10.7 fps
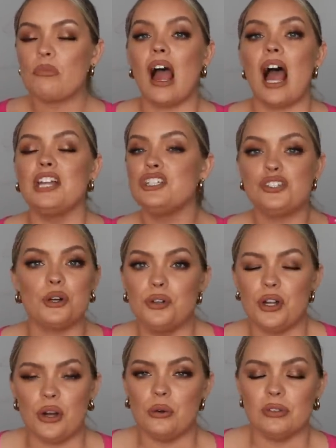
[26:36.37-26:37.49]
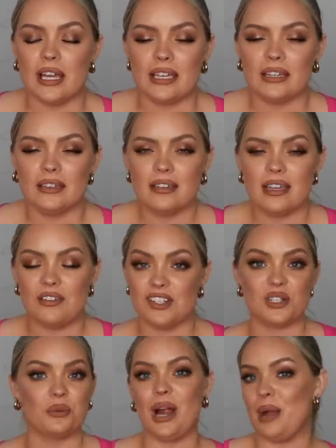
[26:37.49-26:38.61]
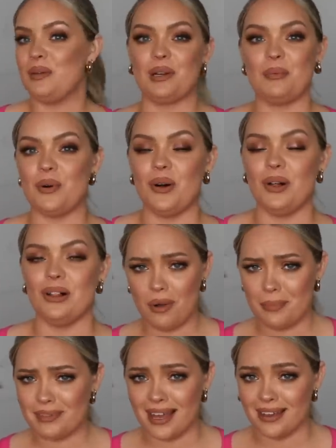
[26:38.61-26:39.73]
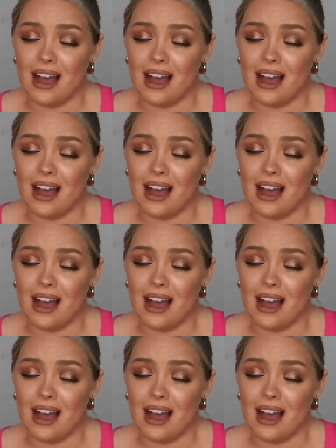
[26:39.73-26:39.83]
I just don't know like if it's a reputable website.